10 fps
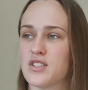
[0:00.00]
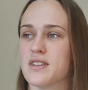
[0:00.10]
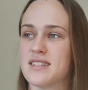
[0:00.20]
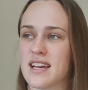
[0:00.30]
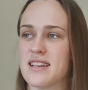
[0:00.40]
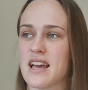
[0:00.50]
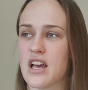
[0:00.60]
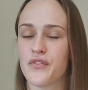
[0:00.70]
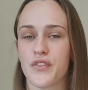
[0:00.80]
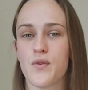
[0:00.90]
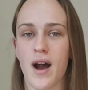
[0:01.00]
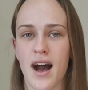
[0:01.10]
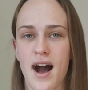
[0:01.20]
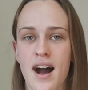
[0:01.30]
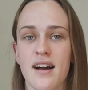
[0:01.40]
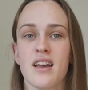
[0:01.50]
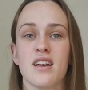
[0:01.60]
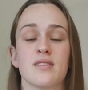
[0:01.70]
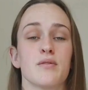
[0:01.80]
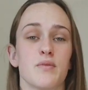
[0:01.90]
So I'd say that if you are
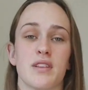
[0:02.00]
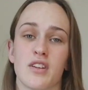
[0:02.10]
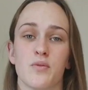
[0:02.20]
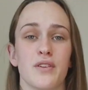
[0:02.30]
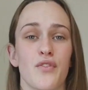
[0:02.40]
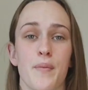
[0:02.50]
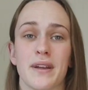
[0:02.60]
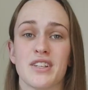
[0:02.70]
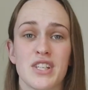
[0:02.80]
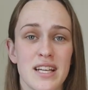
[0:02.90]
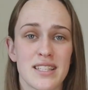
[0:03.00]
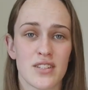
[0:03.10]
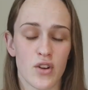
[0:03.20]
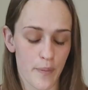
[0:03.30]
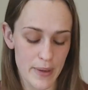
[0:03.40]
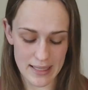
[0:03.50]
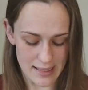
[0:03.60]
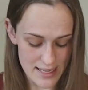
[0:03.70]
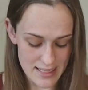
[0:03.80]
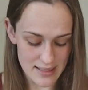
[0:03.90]
someone with a little bit of a bigger chest, you've got bigger
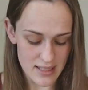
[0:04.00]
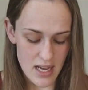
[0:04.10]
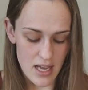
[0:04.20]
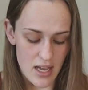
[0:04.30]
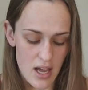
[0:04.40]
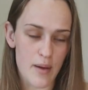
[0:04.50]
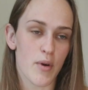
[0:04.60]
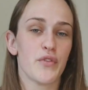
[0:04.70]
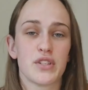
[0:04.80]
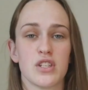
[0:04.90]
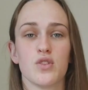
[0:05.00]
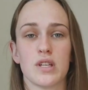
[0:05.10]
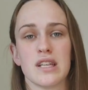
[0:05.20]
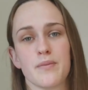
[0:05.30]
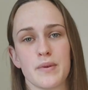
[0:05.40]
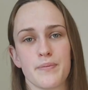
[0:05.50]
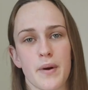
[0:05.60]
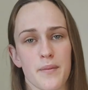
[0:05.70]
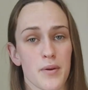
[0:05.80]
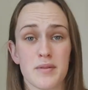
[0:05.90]
ladies, obviously you'd end up
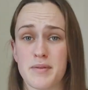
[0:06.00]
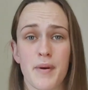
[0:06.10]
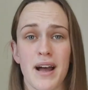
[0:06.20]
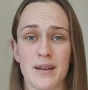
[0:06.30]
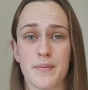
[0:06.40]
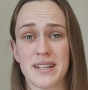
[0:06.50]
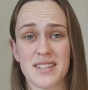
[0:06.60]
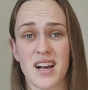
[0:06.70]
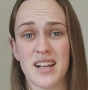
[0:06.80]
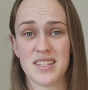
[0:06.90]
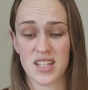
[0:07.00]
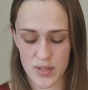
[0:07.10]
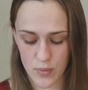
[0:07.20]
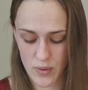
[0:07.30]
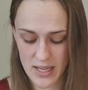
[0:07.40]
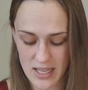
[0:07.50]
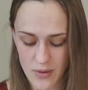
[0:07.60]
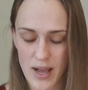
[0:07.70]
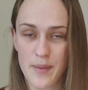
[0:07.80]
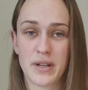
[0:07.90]
probably buying a bigger size than the small
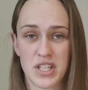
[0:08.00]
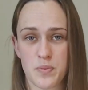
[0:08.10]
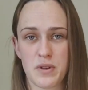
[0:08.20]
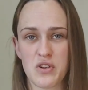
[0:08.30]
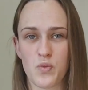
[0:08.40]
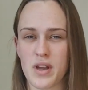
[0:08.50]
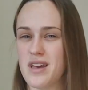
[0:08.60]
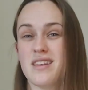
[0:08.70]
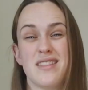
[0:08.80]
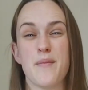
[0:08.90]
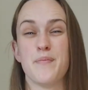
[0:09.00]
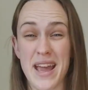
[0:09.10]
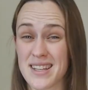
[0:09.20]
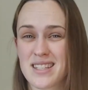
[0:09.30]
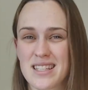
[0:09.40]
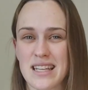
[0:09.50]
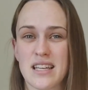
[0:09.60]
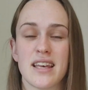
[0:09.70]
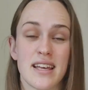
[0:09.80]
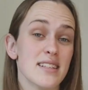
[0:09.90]
anyway, but just be aware that that band
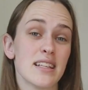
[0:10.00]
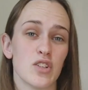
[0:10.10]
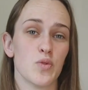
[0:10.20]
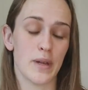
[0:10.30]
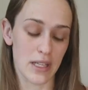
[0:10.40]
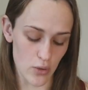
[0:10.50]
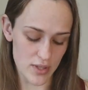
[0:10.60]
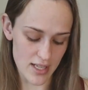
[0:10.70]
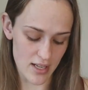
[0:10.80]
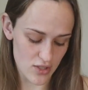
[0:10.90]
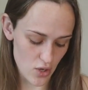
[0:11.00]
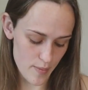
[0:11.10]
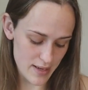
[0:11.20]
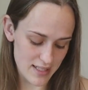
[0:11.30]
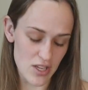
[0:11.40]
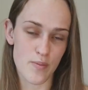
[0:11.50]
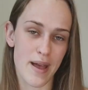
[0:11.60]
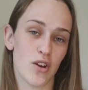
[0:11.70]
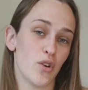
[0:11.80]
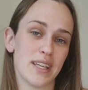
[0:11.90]
underneath is a little bit looser, so it means that you
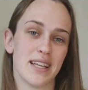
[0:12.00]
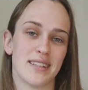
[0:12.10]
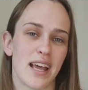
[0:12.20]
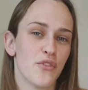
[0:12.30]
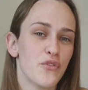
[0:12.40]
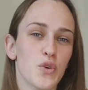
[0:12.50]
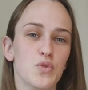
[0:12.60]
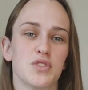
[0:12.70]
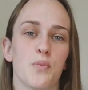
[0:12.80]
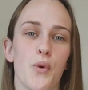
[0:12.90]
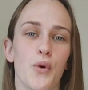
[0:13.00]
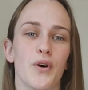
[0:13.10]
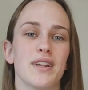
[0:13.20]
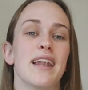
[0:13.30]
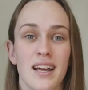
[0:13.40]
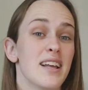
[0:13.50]
may not get that full support.